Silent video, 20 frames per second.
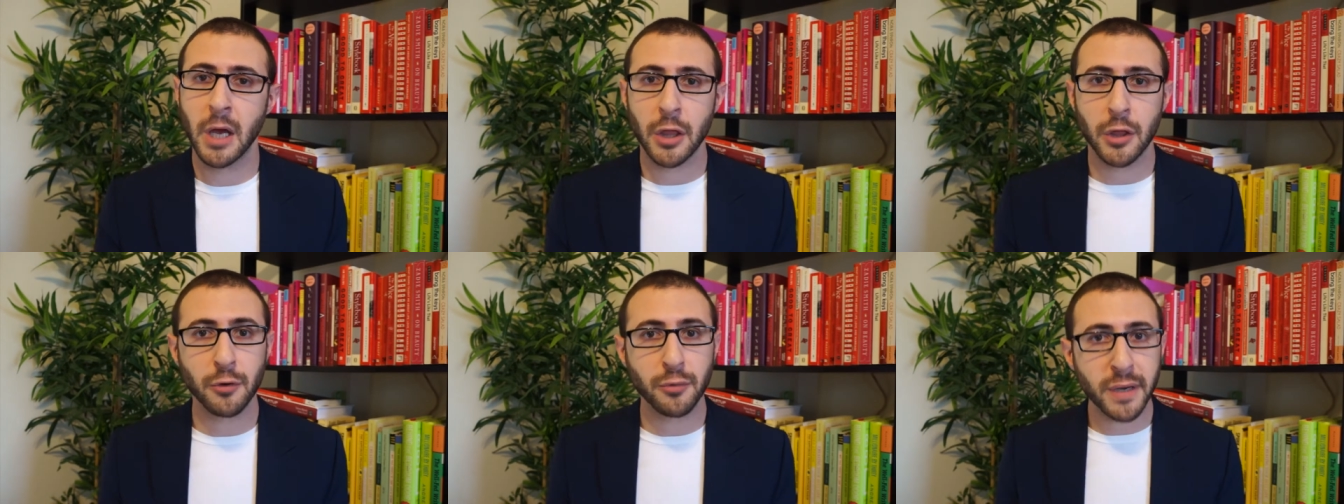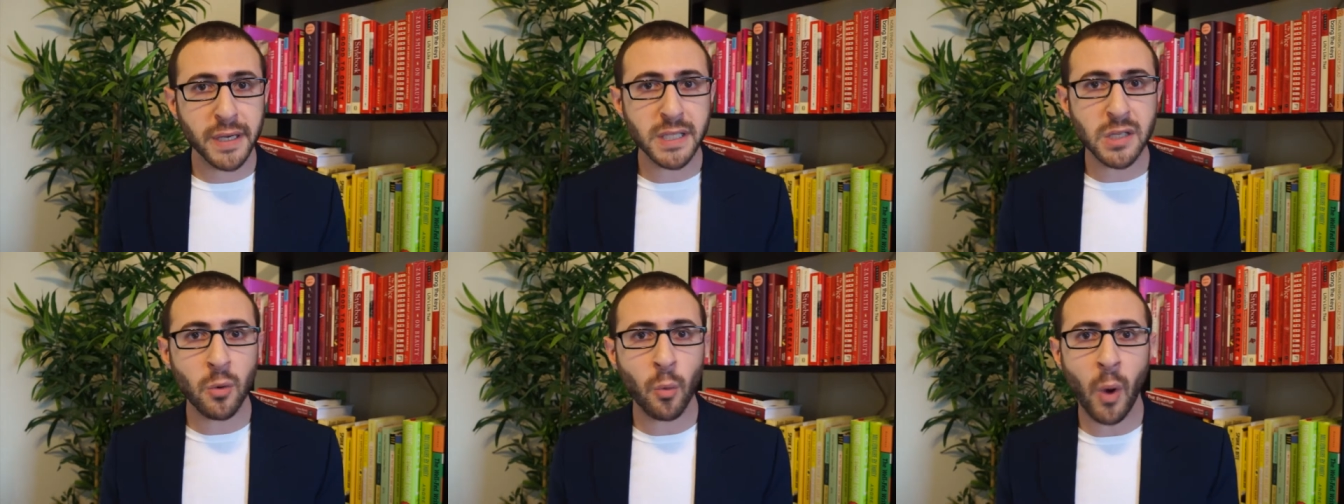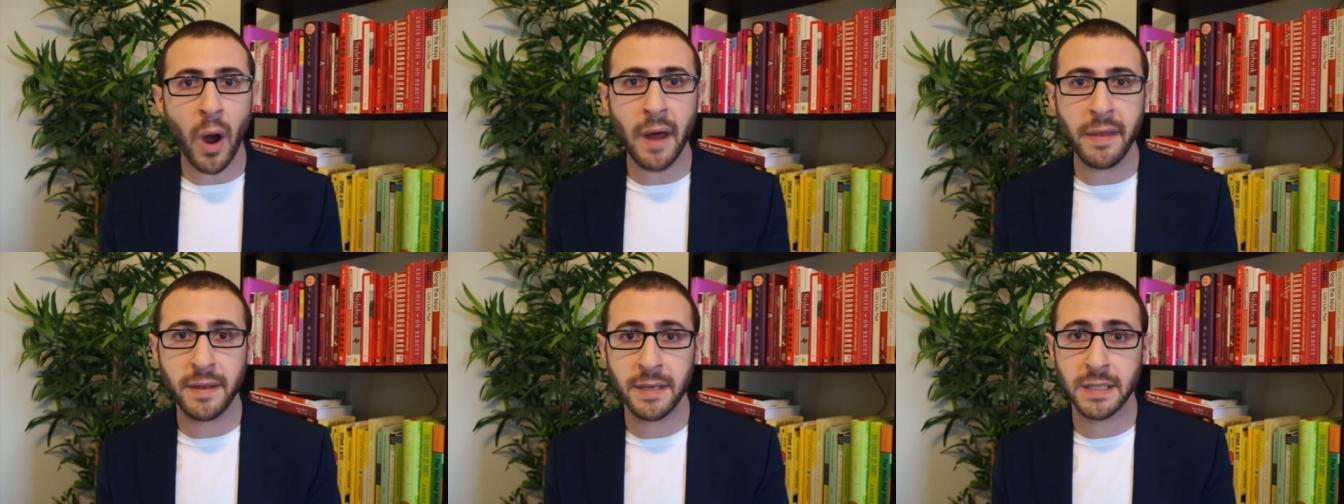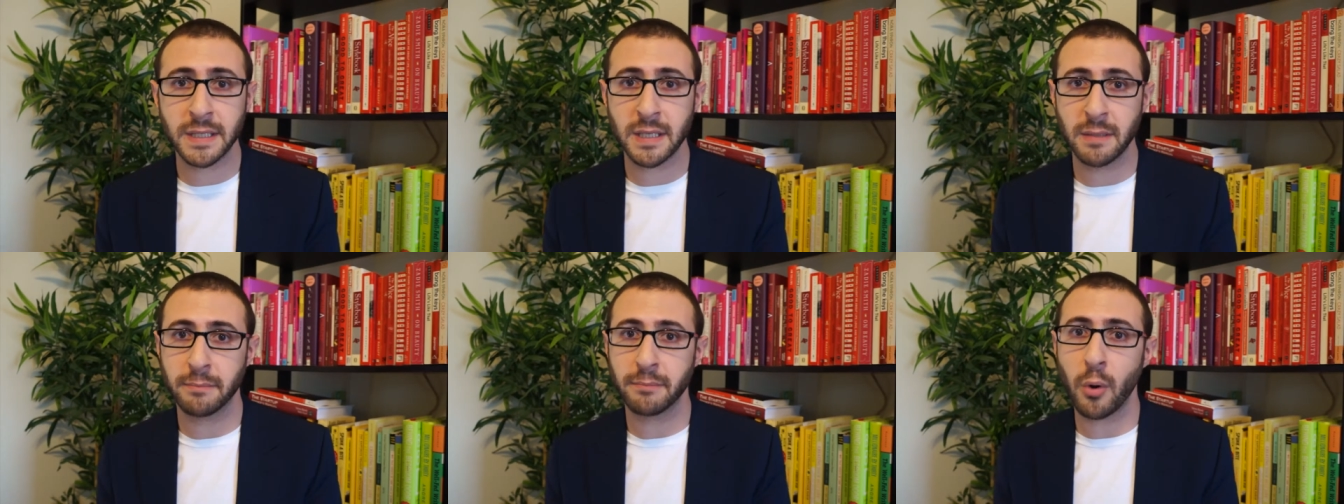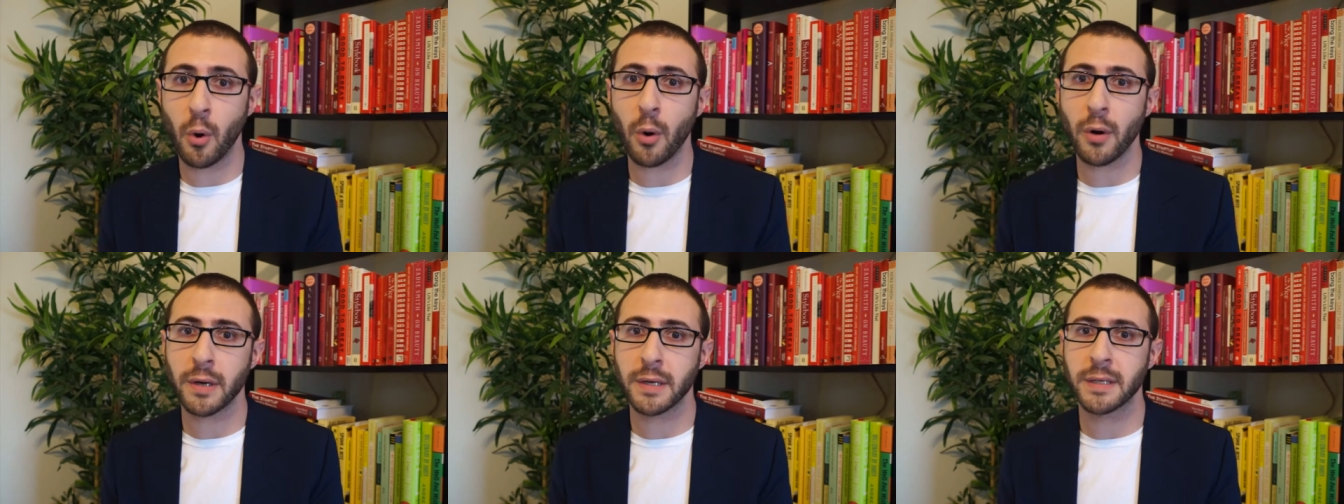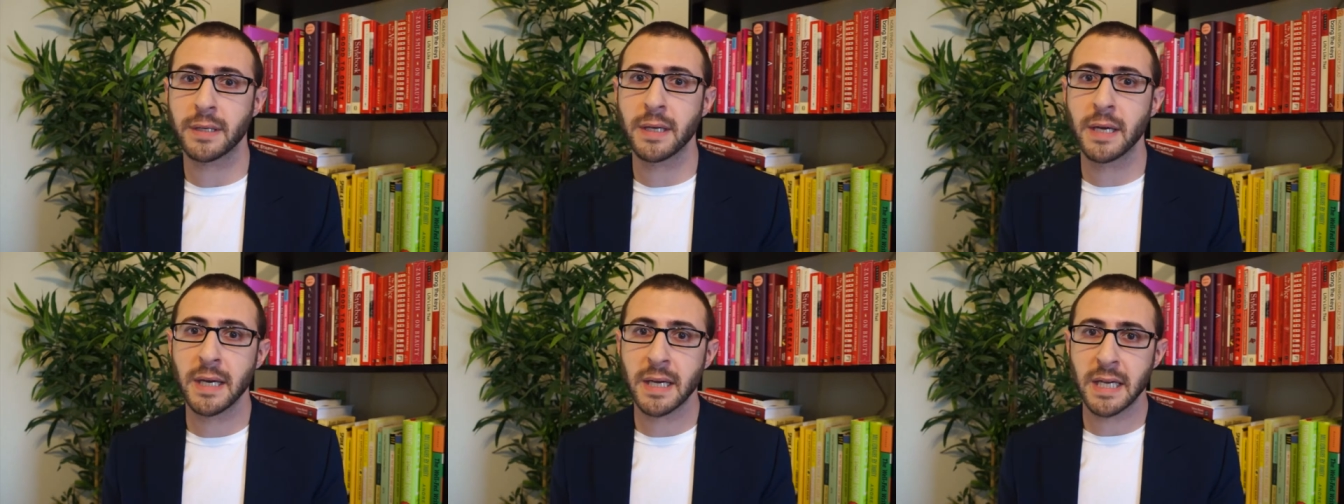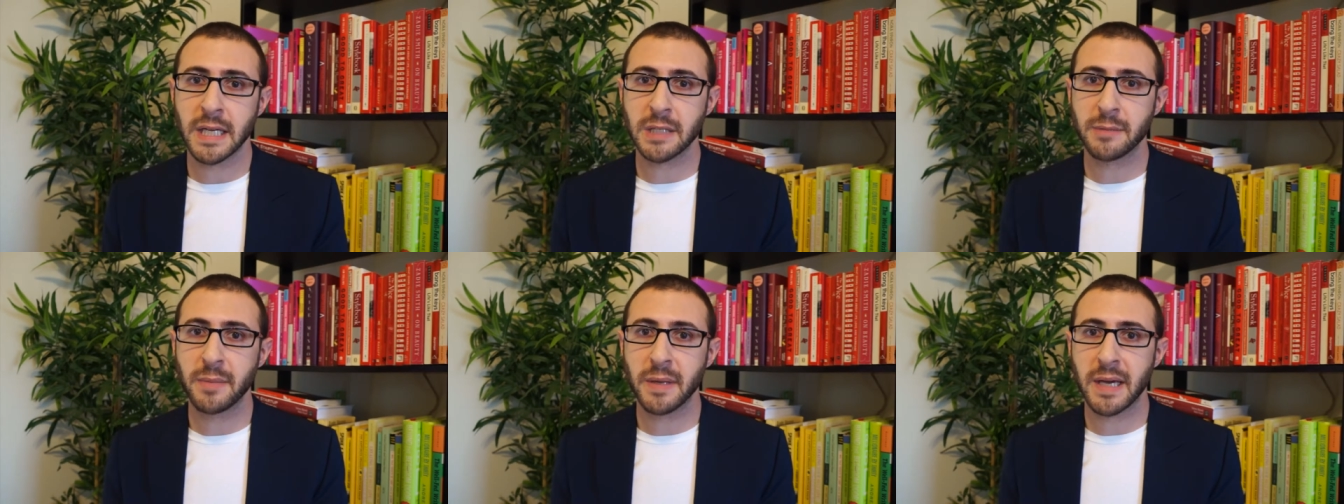The reason why this is important
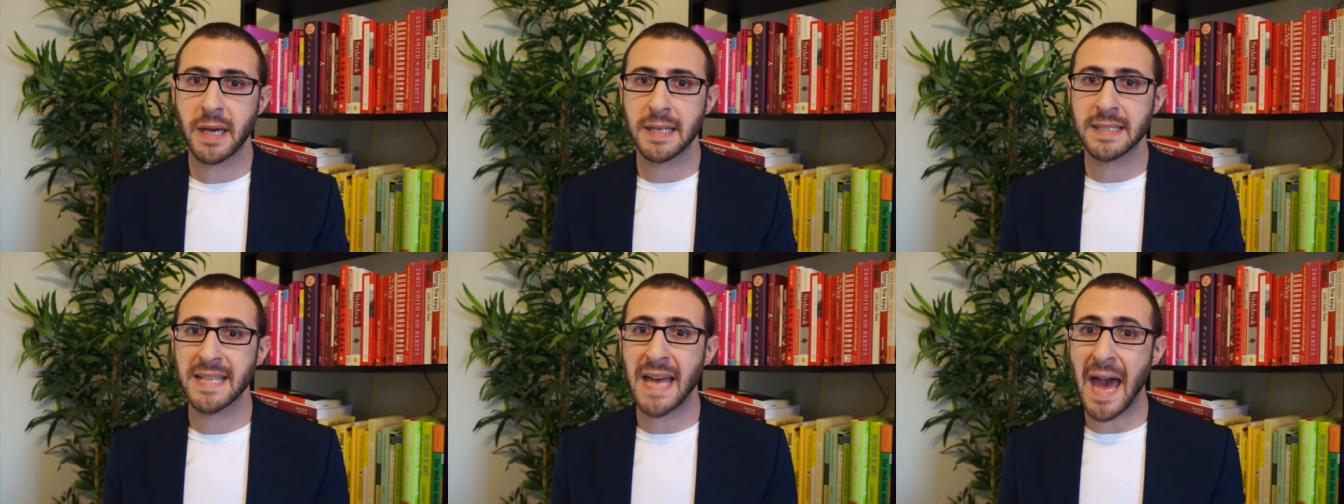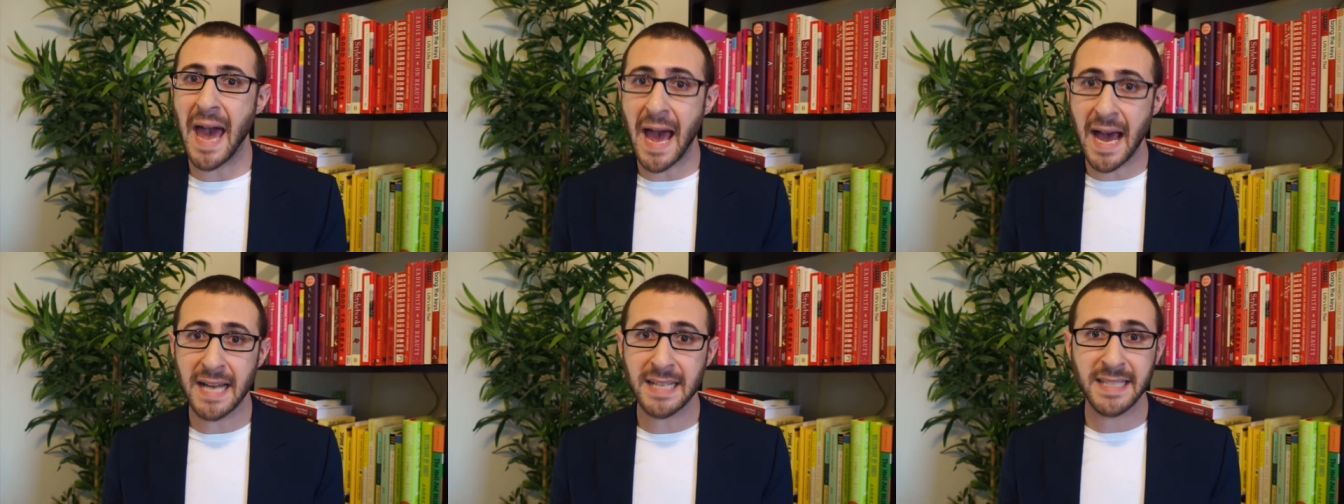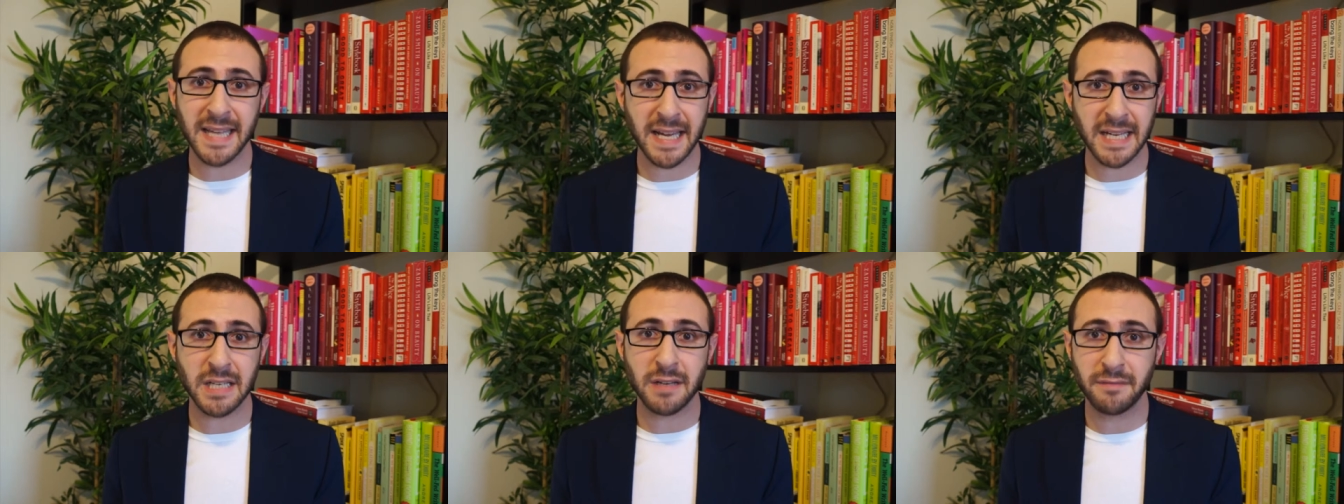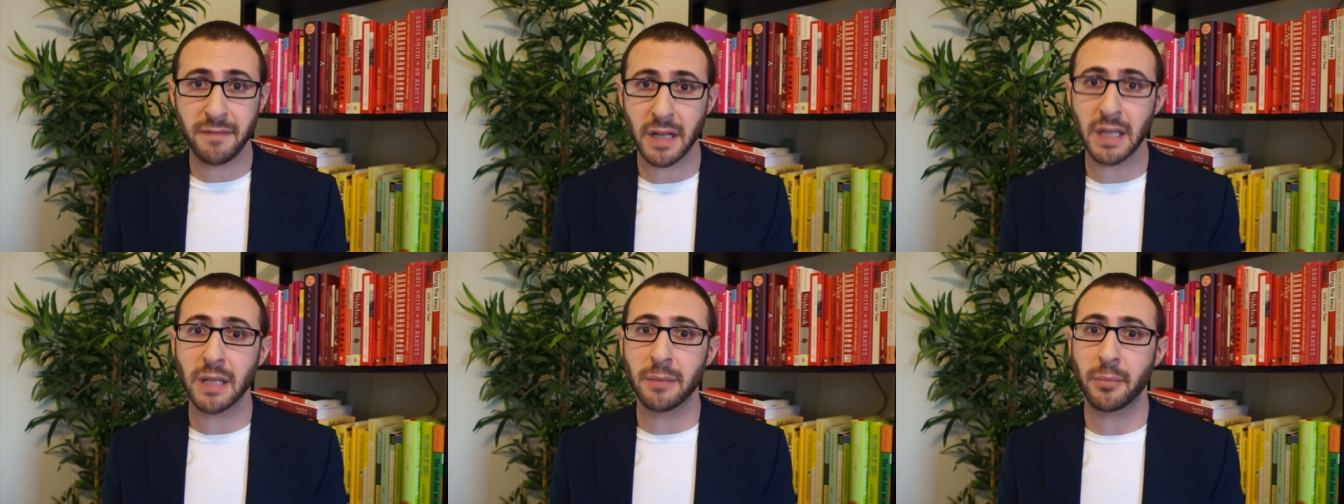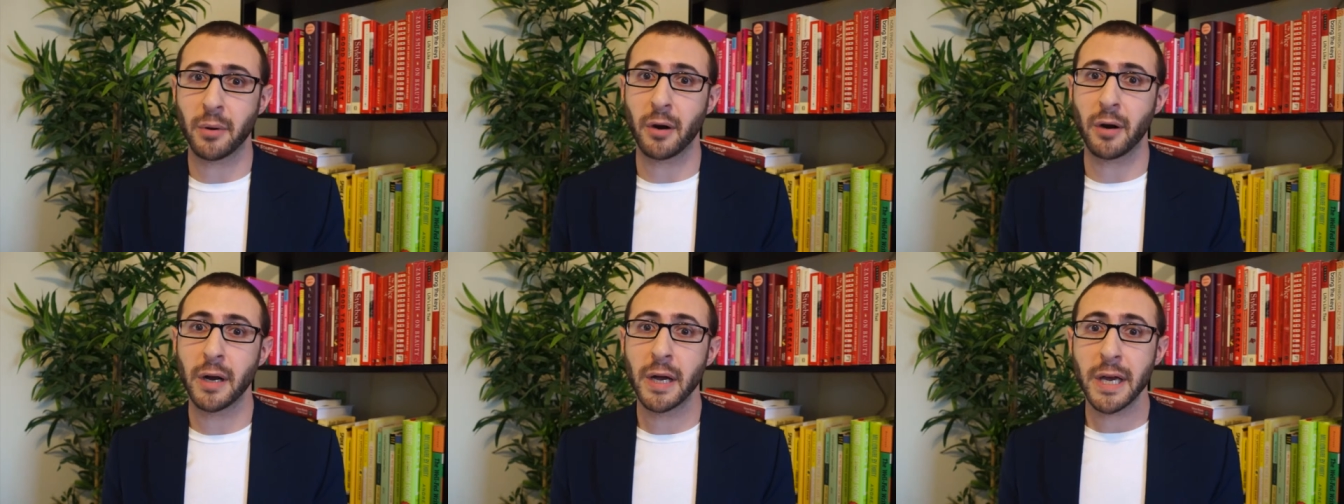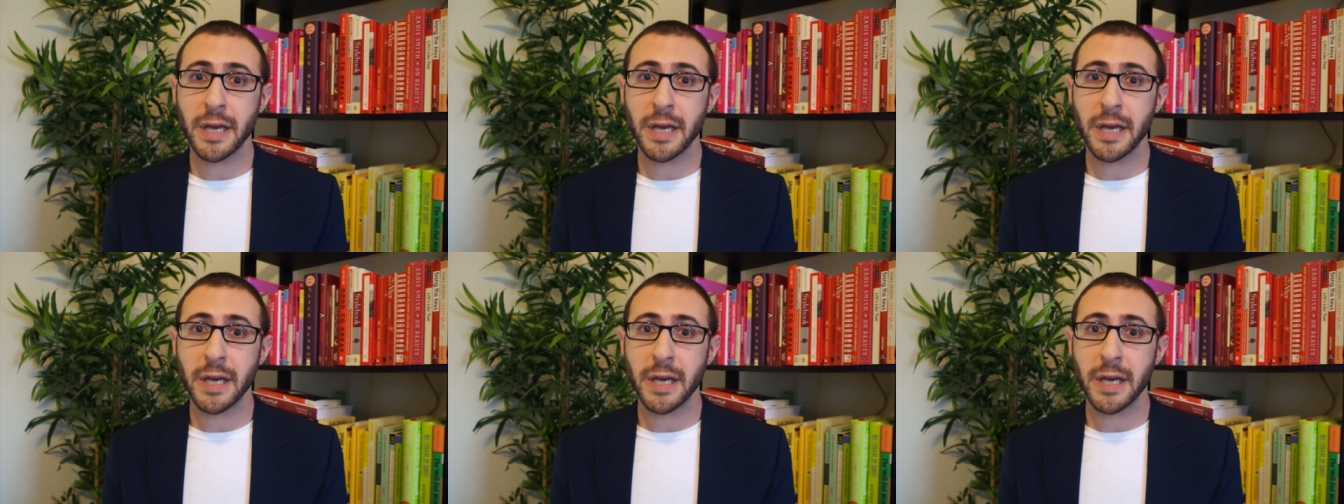is because as a developer,